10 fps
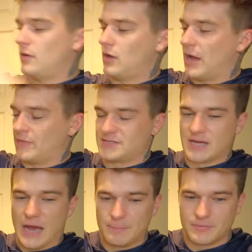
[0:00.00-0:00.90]
at the
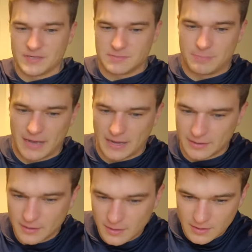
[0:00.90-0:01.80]
top of this bag,
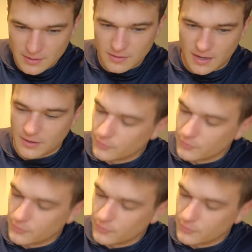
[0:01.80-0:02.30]
I don't